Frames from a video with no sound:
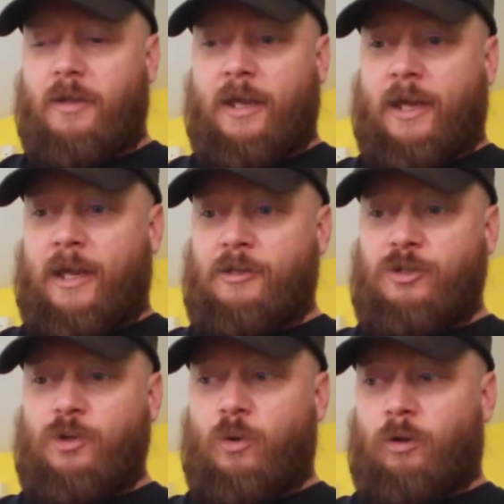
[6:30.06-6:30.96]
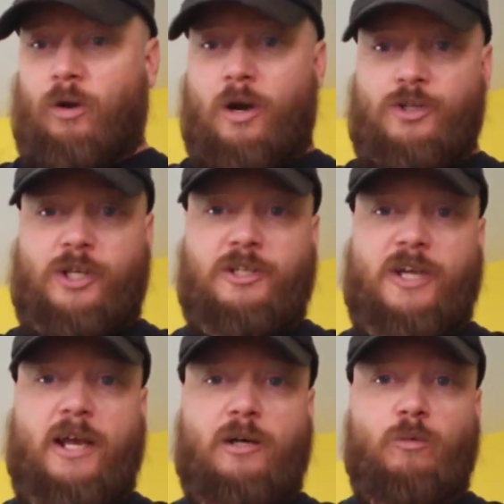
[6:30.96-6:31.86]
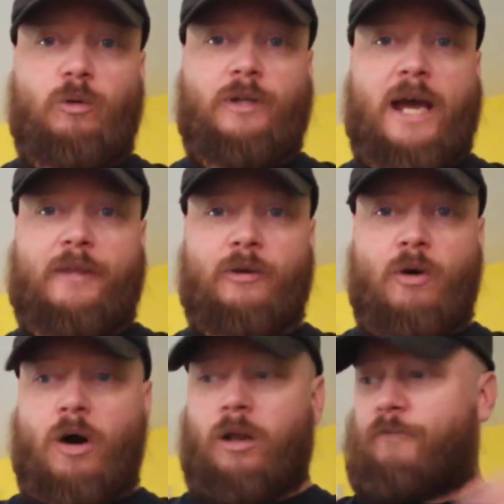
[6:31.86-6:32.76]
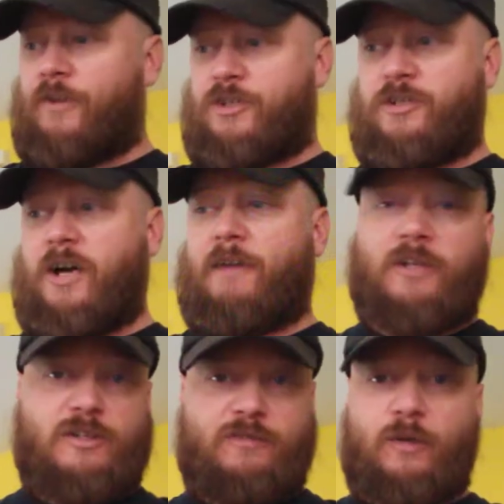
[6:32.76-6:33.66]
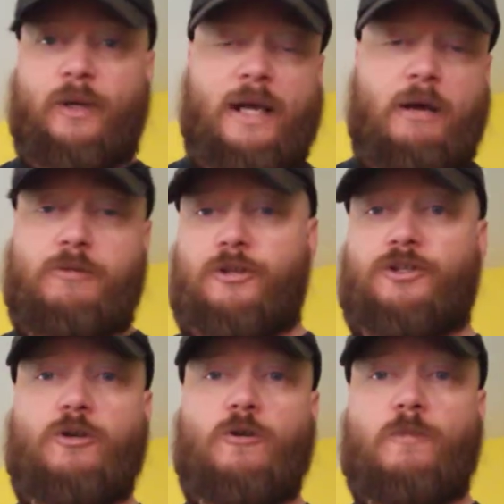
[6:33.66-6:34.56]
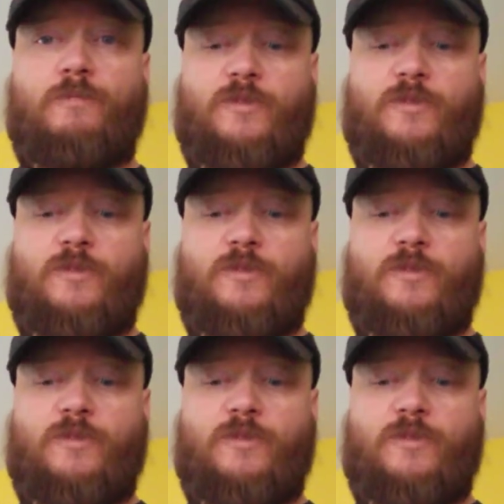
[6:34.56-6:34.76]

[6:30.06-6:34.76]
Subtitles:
And your large container will gather all of the stuff that's floating out through the tube